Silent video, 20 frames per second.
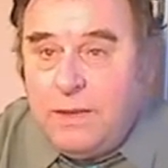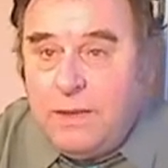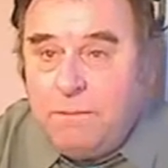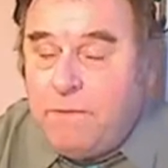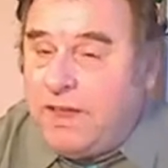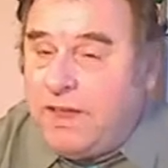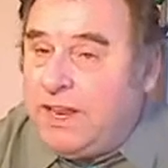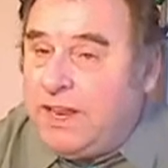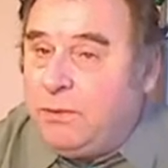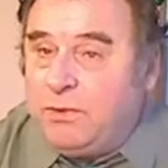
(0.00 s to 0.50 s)

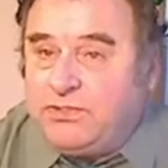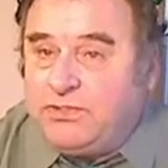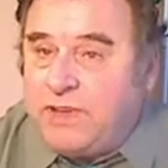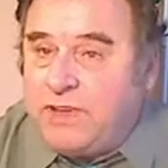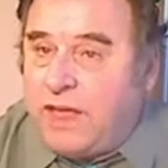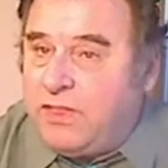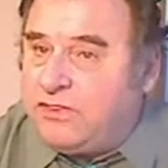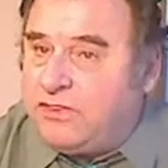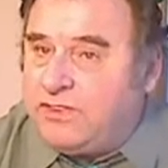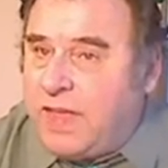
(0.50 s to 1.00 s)
Many would
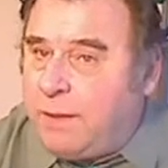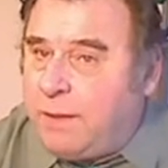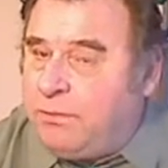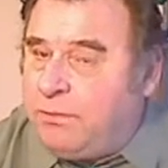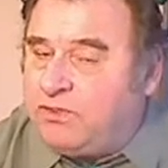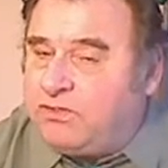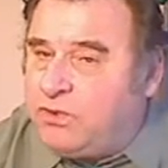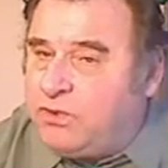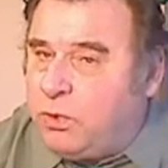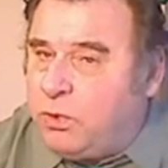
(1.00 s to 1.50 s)
say the same
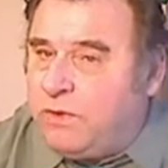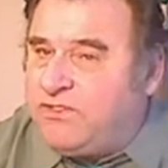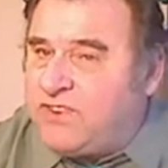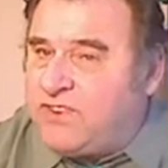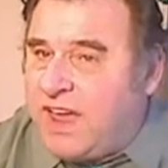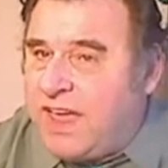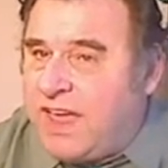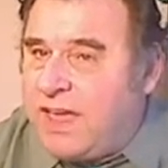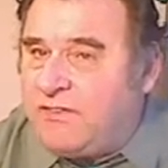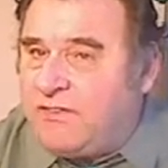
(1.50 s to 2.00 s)
is true of
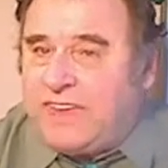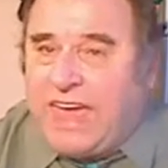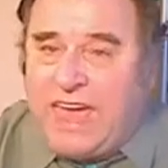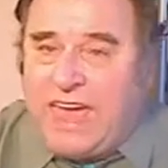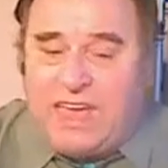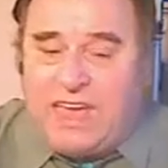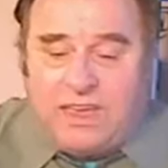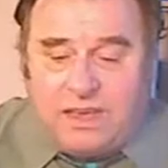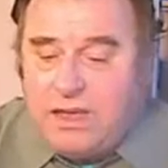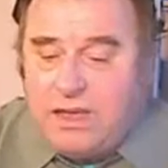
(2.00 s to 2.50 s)

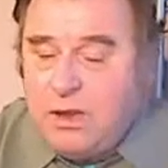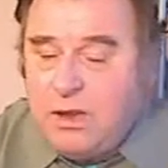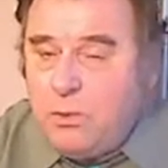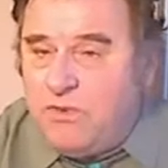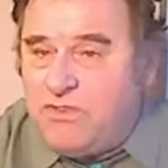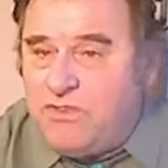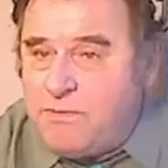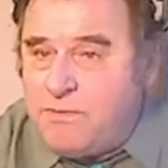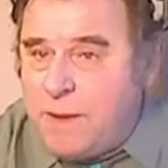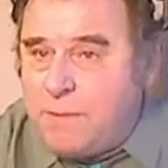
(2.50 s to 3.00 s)
JFK.
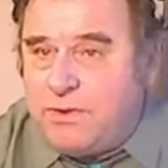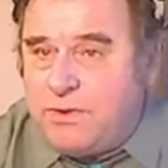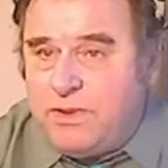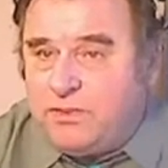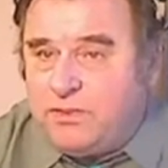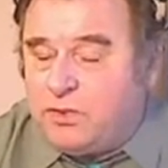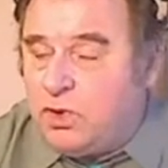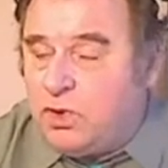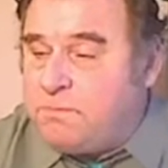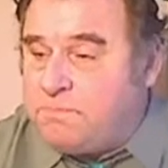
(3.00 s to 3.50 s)
We remember
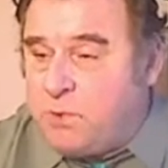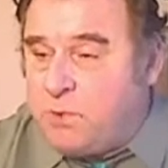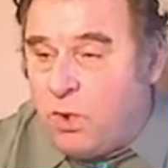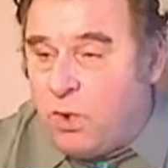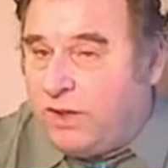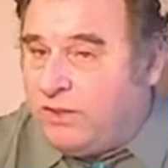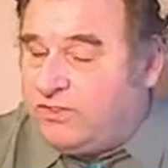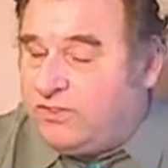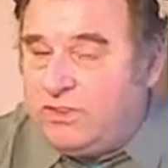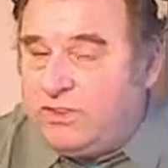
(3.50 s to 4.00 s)
his good
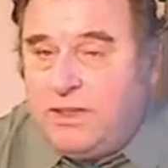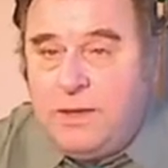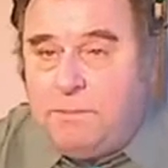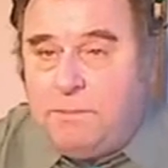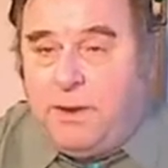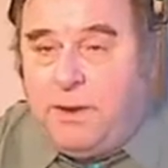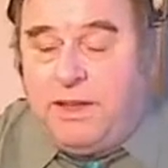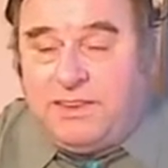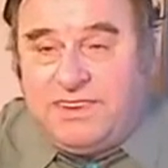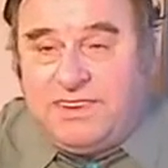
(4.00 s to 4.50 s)
points,
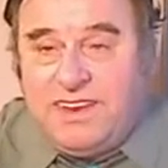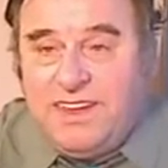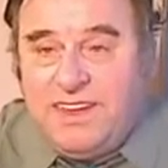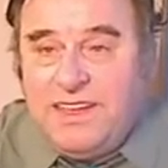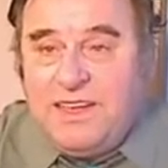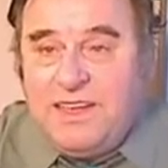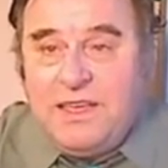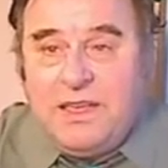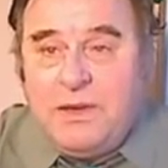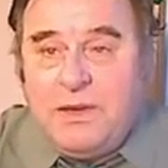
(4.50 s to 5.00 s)
but
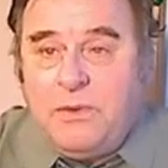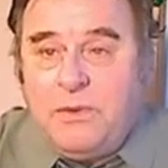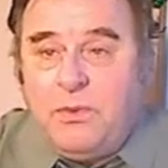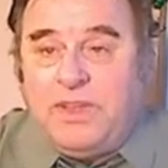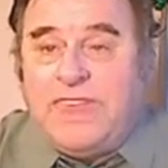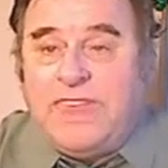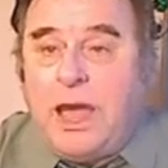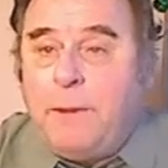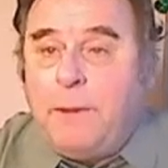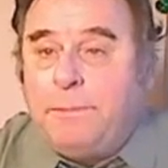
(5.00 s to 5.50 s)
we
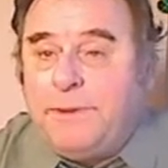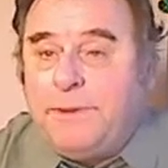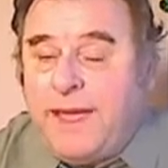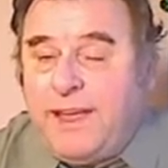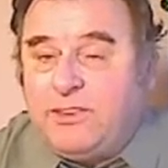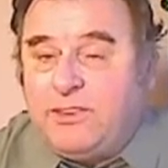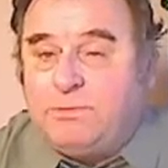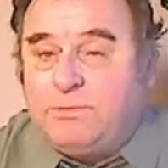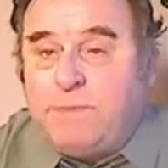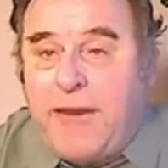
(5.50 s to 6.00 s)
downplay
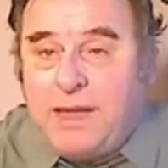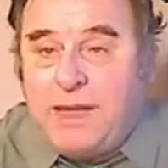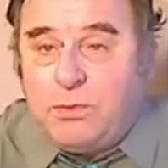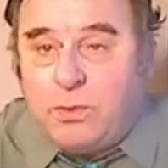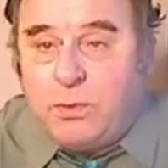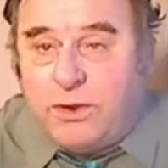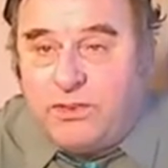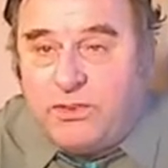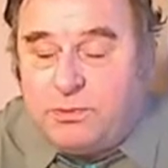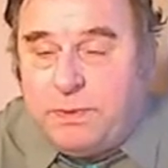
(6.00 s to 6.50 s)
his bad
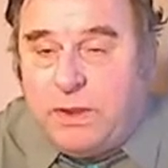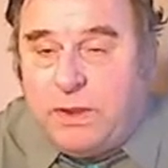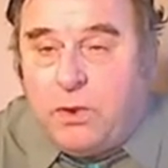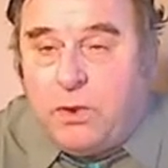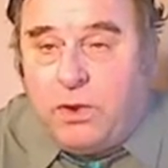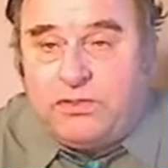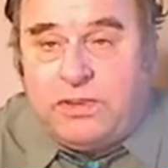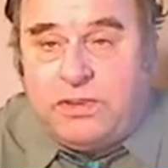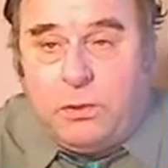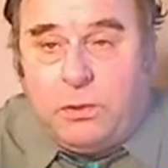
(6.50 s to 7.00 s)
ones
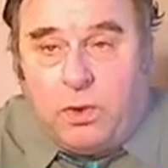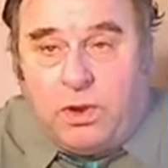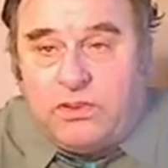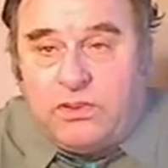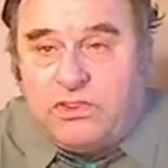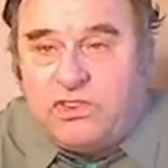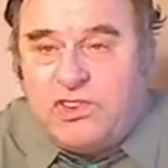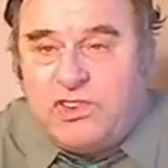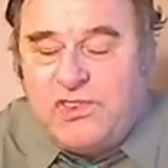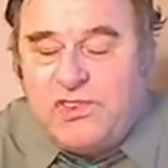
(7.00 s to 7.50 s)
because he
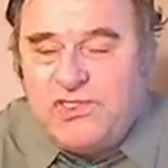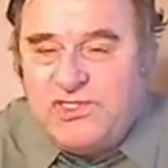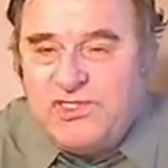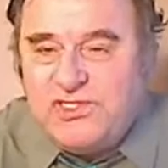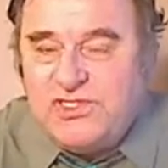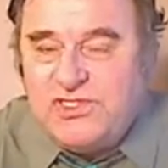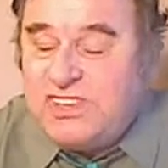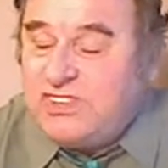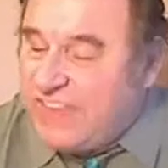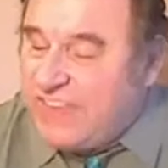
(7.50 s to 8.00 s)
was
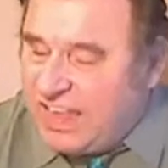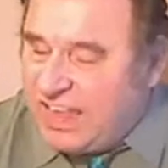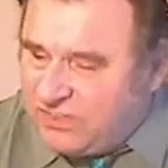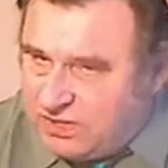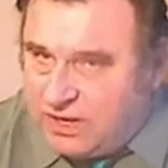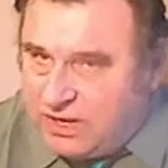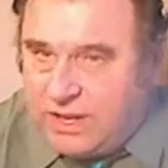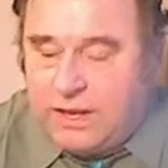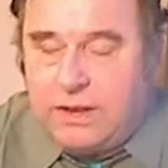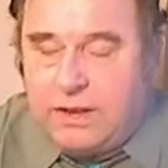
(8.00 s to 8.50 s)

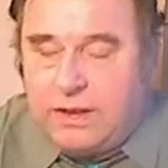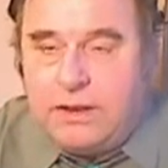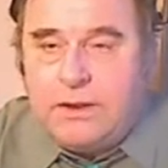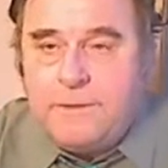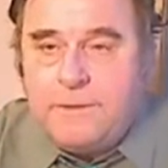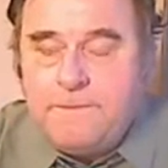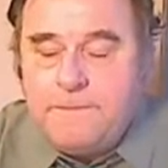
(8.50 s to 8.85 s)
assassinated.